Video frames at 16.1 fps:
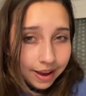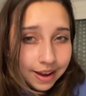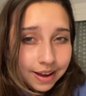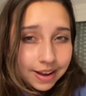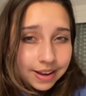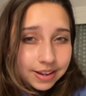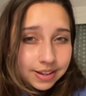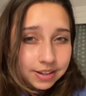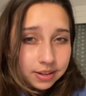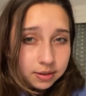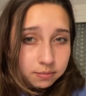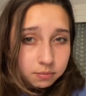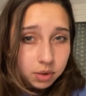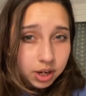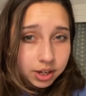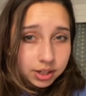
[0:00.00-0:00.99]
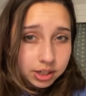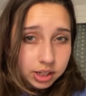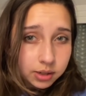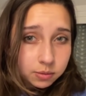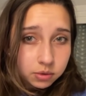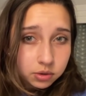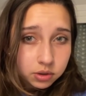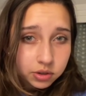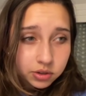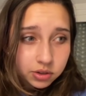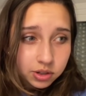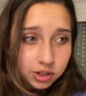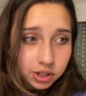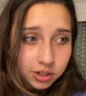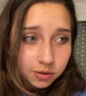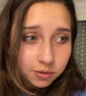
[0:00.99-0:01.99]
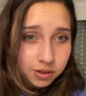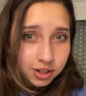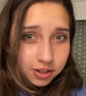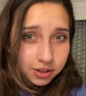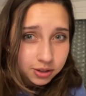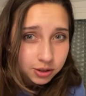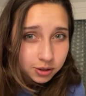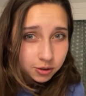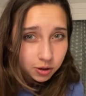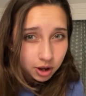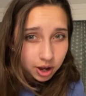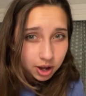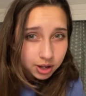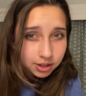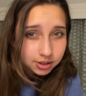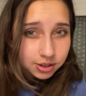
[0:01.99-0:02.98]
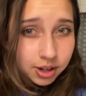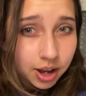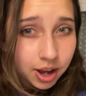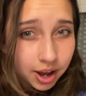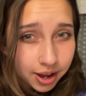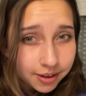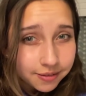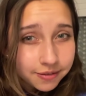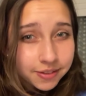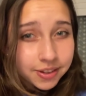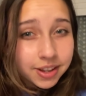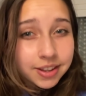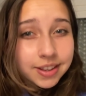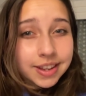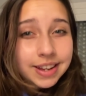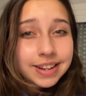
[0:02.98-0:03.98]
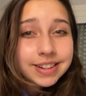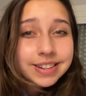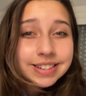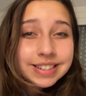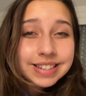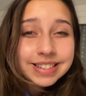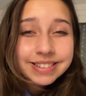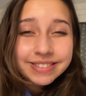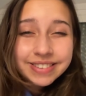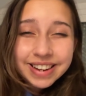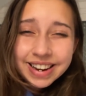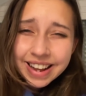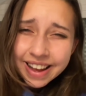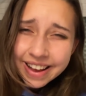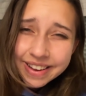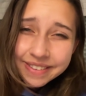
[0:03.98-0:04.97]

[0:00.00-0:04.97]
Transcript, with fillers: Hi, my name's Doechii with two eyes. I feel anxious when I'm